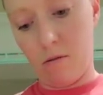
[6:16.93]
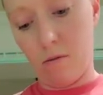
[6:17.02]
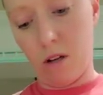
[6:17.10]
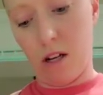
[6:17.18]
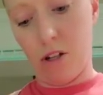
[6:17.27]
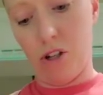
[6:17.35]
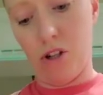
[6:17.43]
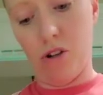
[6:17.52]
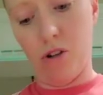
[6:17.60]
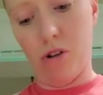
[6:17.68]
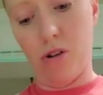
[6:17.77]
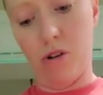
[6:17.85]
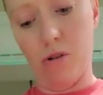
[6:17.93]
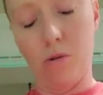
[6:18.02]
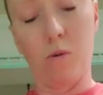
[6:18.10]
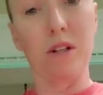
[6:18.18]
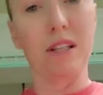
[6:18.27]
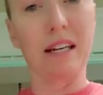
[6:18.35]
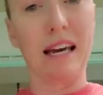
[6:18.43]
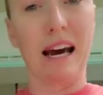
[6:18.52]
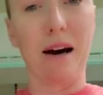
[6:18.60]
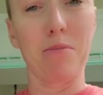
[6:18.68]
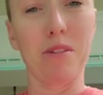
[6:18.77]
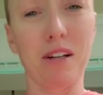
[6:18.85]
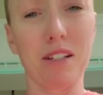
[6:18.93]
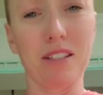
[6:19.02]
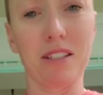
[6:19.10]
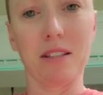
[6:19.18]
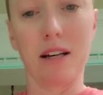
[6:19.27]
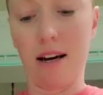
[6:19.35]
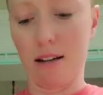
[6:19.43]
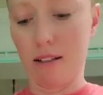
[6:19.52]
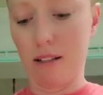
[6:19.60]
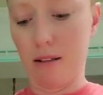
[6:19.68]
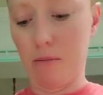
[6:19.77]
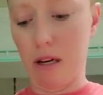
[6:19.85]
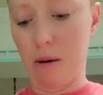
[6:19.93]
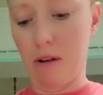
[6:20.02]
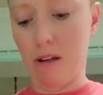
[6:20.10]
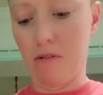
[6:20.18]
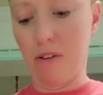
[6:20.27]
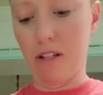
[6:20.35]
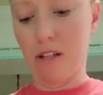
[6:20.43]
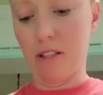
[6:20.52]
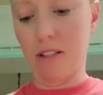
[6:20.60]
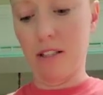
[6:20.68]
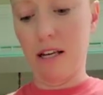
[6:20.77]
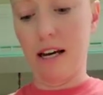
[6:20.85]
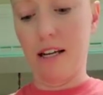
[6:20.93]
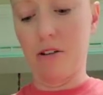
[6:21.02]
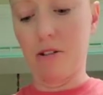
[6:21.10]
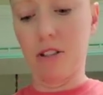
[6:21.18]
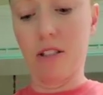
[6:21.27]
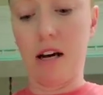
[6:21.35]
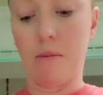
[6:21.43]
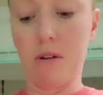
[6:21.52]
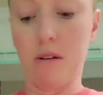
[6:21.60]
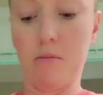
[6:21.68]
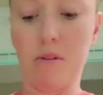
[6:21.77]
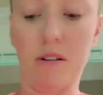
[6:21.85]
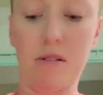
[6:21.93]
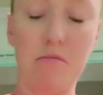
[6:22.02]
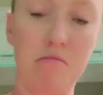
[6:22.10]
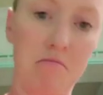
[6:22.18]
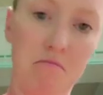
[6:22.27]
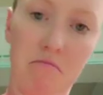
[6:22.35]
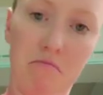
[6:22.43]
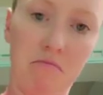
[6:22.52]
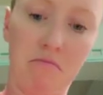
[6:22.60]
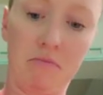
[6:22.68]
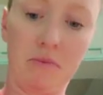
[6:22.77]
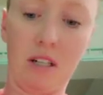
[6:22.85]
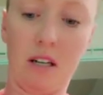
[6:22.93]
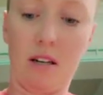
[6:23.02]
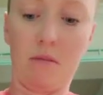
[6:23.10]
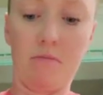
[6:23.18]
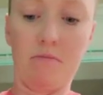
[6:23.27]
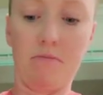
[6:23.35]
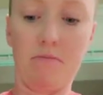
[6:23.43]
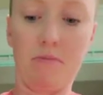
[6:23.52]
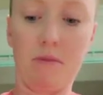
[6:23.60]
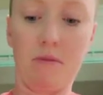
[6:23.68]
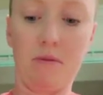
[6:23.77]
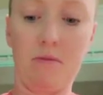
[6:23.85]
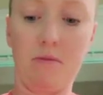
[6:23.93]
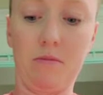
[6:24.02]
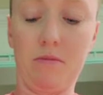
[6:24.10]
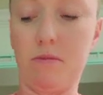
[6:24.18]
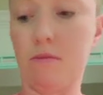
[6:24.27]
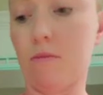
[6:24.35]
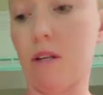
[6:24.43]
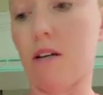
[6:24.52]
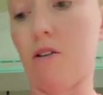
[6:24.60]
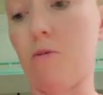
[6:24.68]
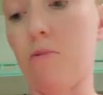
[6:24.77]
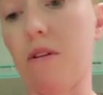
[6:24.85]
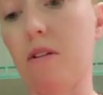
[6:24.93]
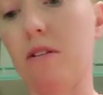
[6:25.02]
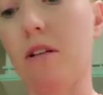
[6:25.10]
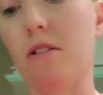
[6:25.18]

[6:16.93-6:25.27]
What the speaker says: Not sure what the cap does exactly. Maybe if it does slide, it'll stop it, but I'm not hoping it